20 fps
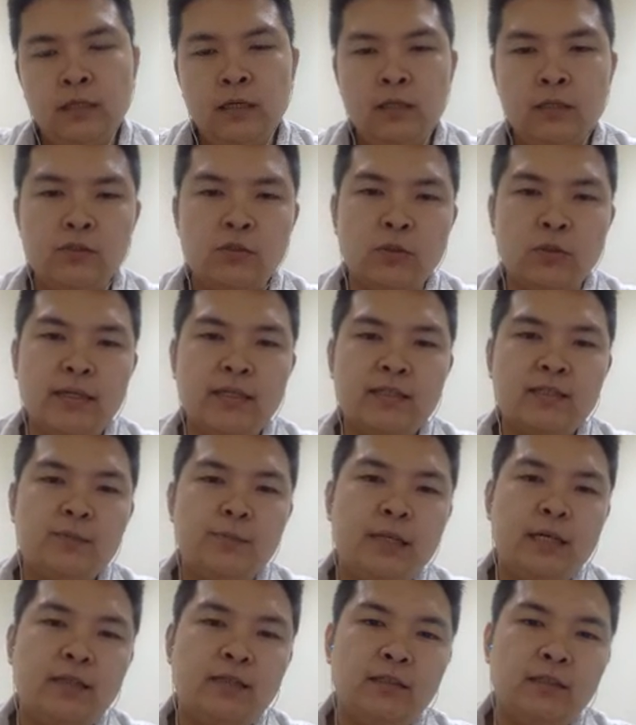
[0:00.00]
So I
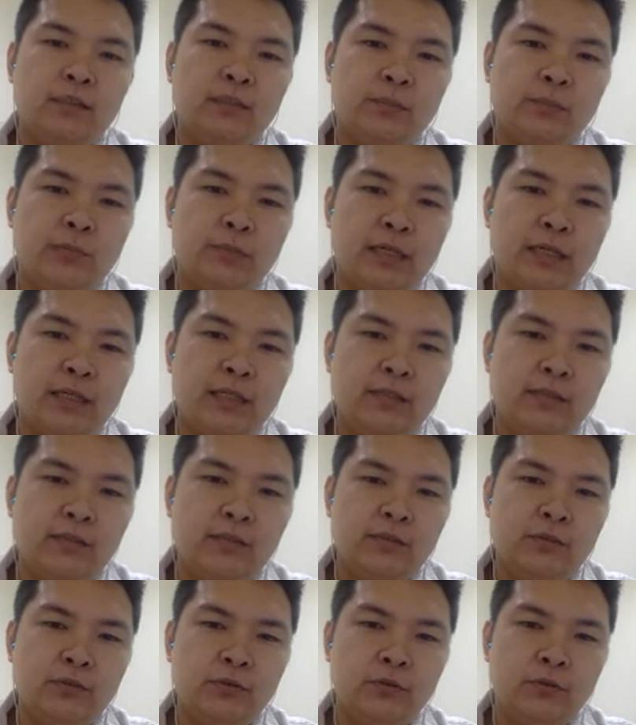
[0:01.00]
expect this
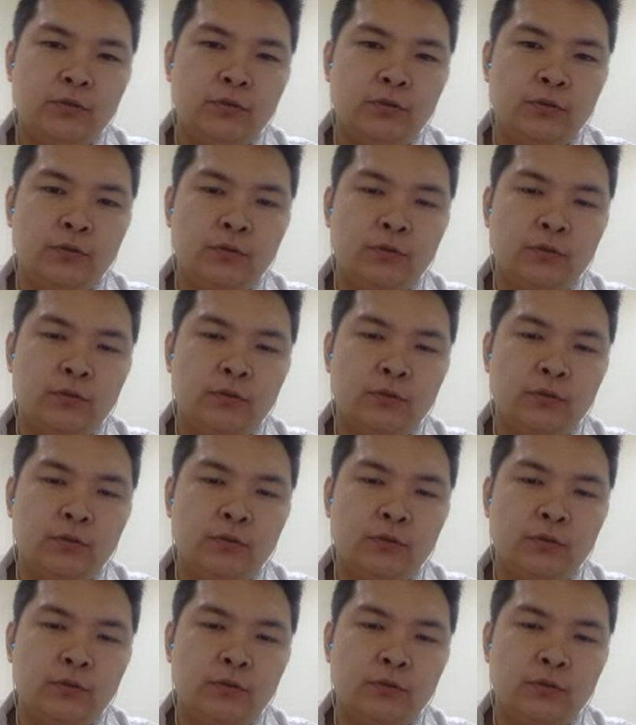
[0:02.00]
price to,